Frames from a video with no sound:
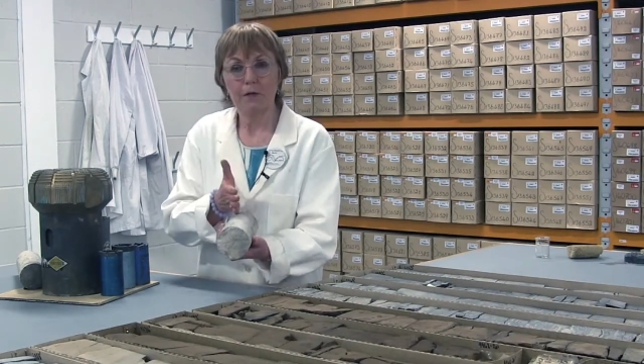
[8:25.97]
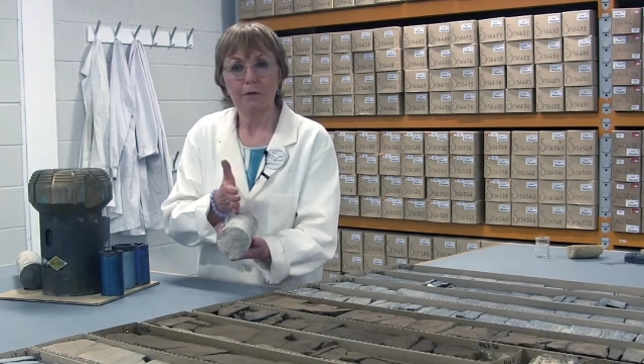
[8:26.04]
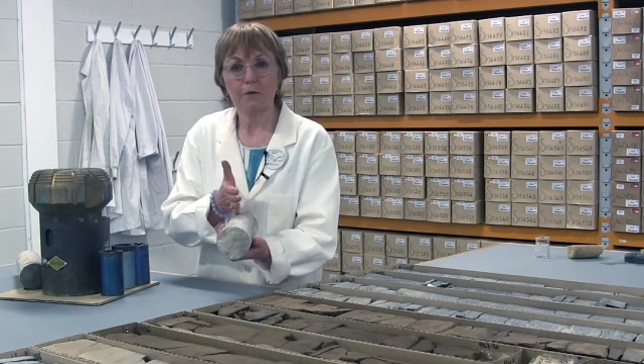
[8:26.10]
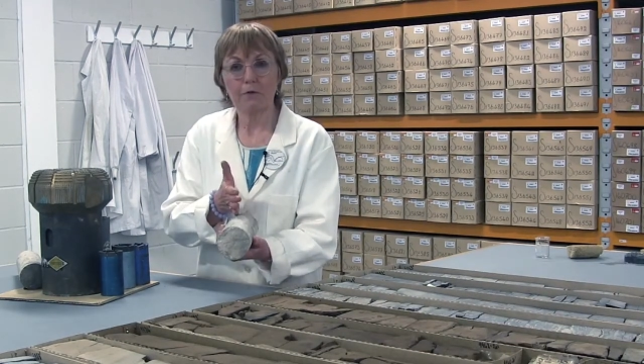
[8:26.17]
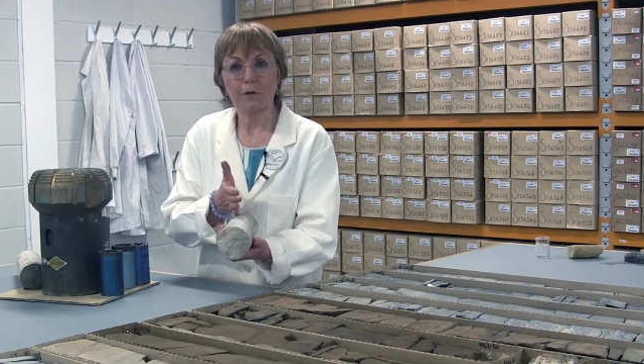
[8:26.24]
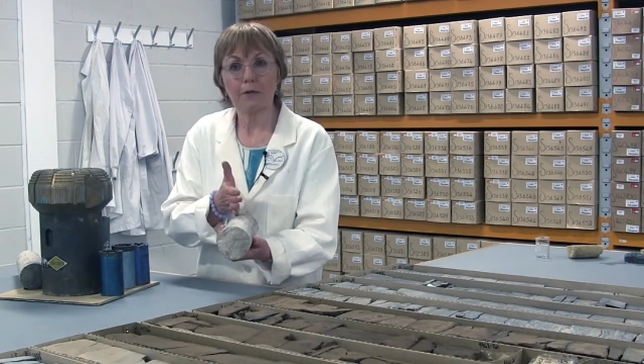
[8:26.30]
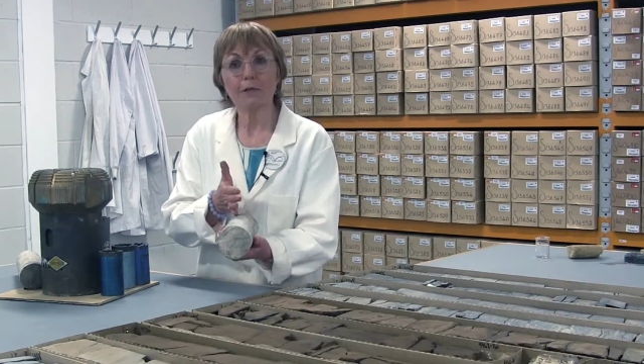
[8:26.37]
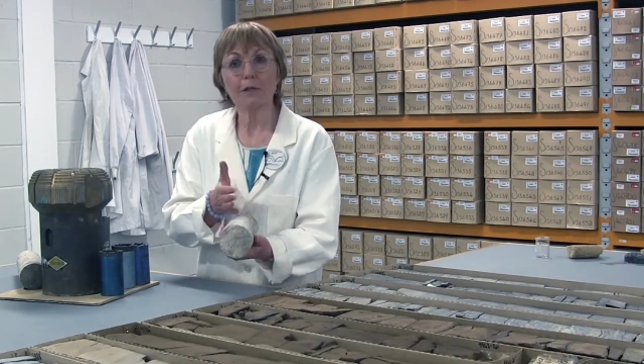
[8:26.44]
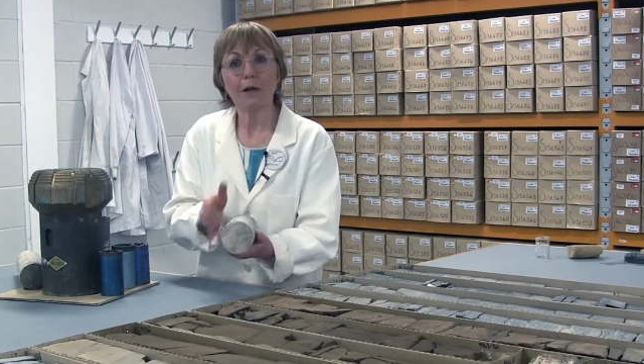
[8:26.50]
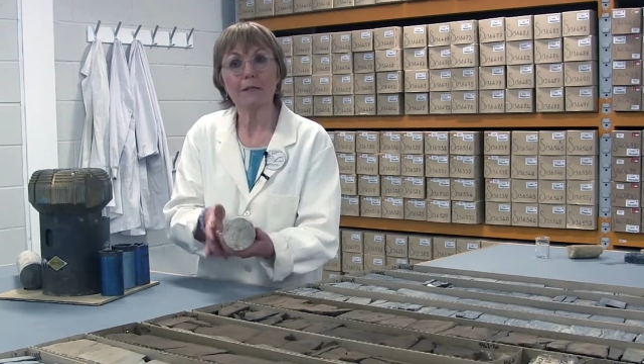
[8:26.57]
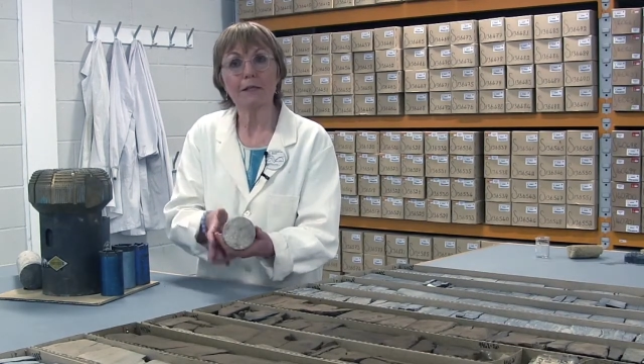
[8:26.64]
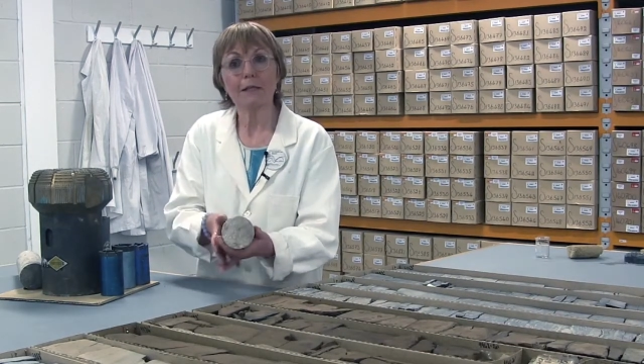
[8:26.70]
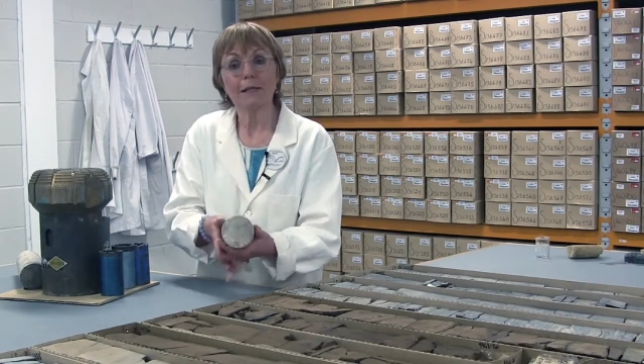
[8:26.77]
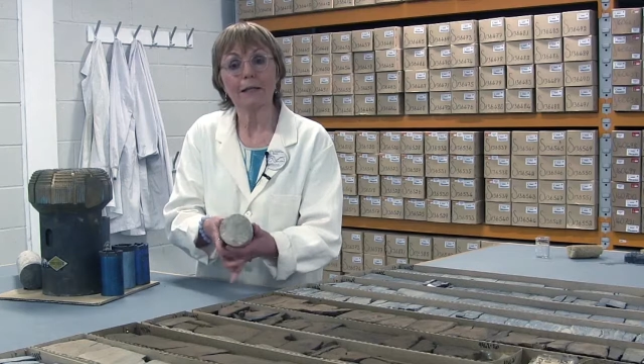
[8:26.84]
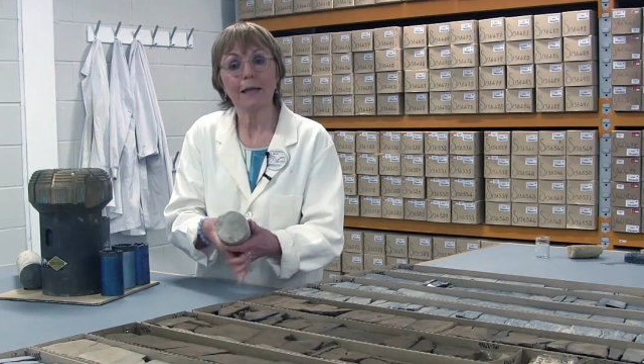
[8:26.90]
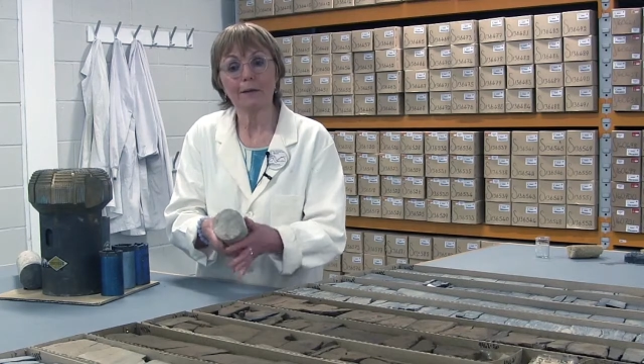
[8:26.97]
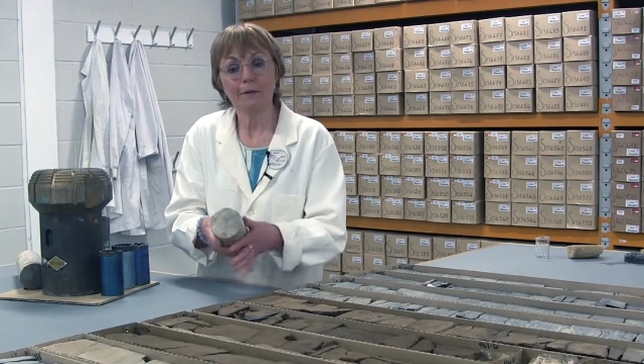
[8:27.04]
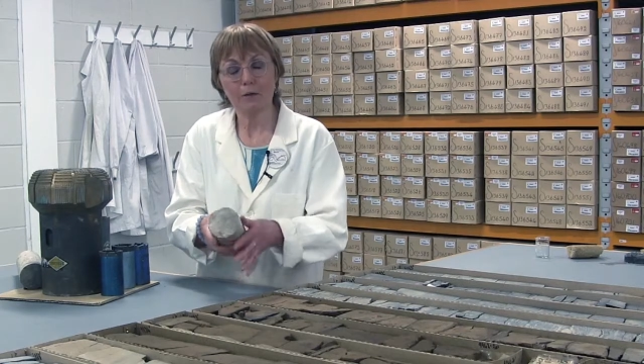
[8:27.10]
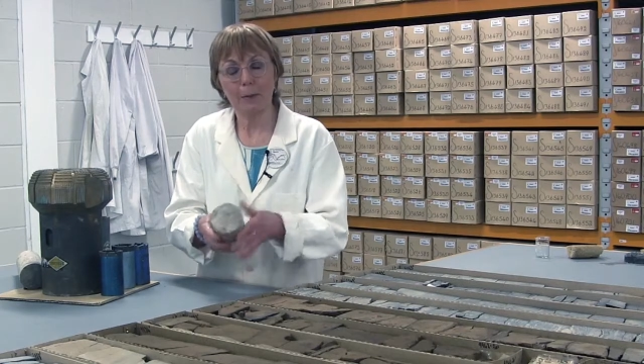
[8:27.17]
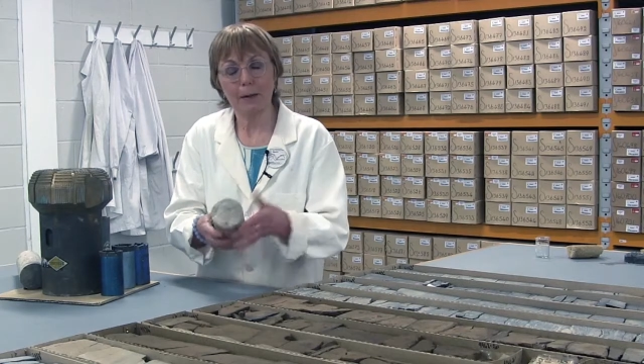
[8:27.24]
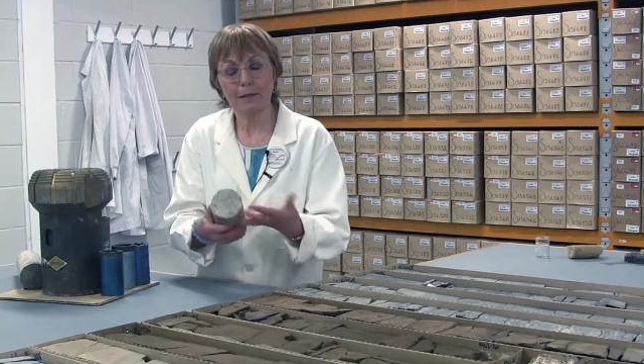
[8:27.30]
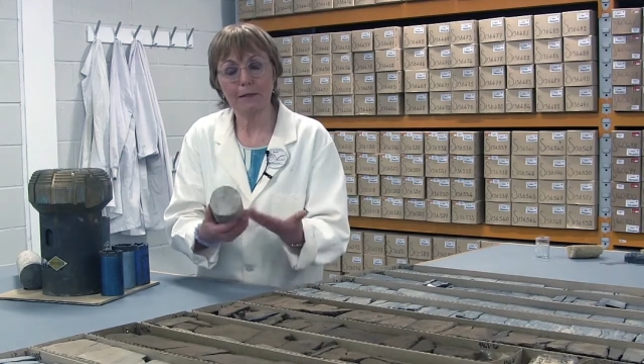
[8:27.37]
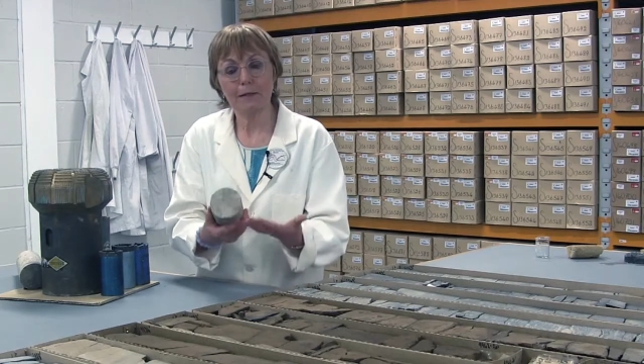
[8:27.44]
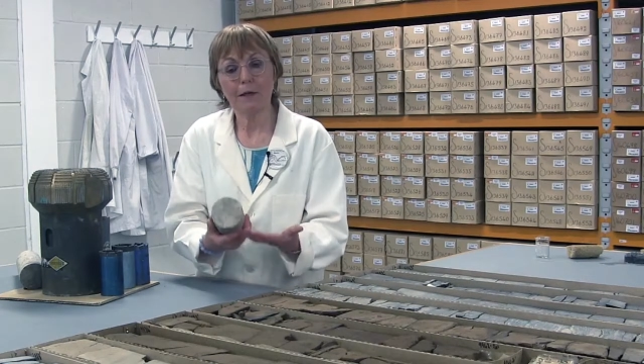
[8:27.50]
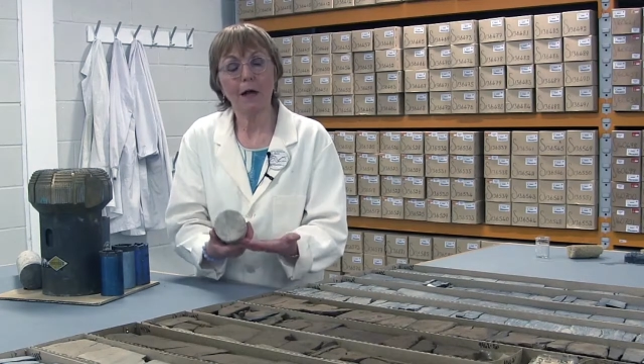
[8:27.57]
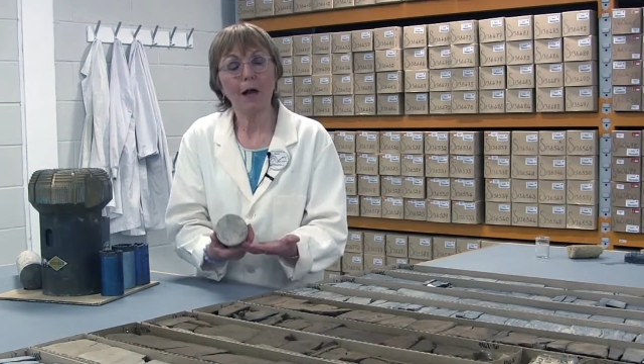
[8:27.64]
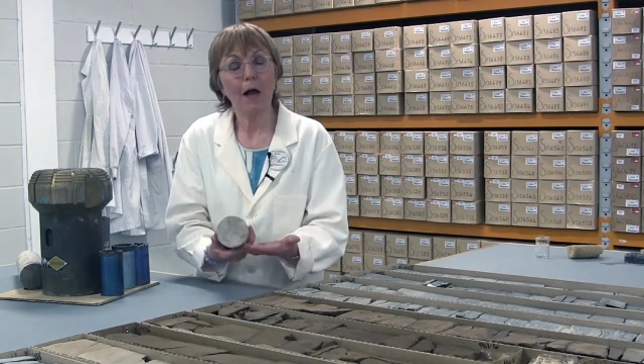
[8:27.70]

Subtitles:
The drillers cut it lengthways